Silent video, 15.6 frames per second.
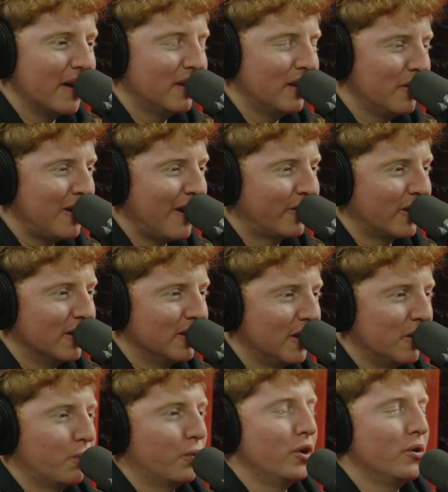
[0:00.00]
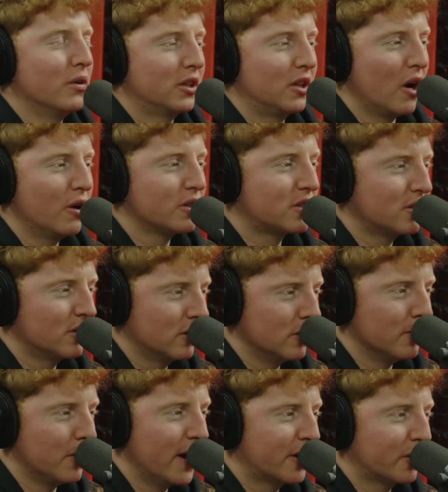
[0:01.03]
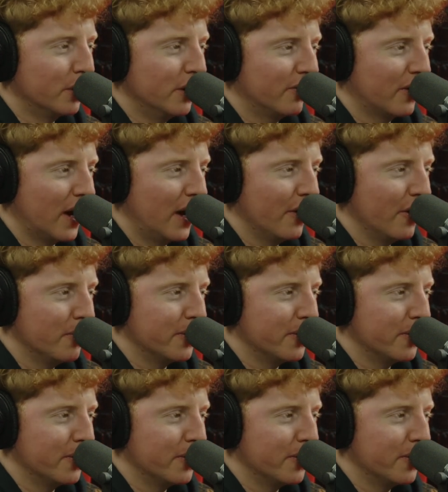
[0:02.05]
You'd have to. Were you a toaster or a microwave guy though?